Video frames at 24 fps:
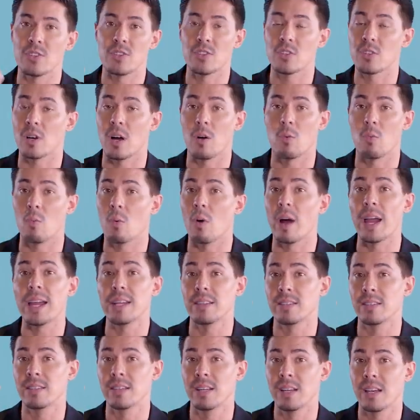just saw
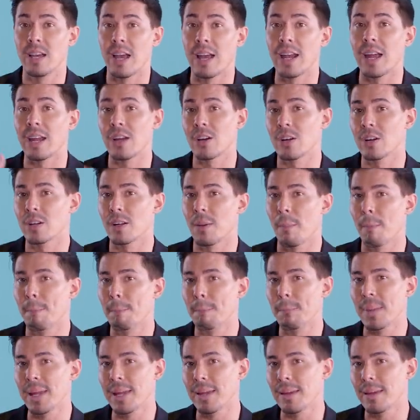white, and I heard a
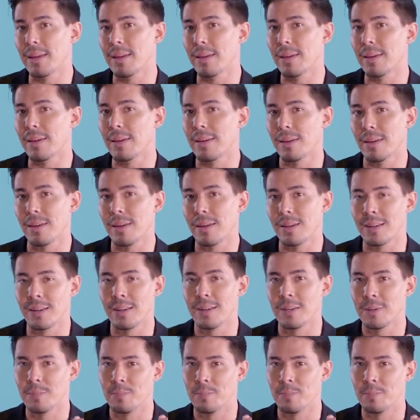beep,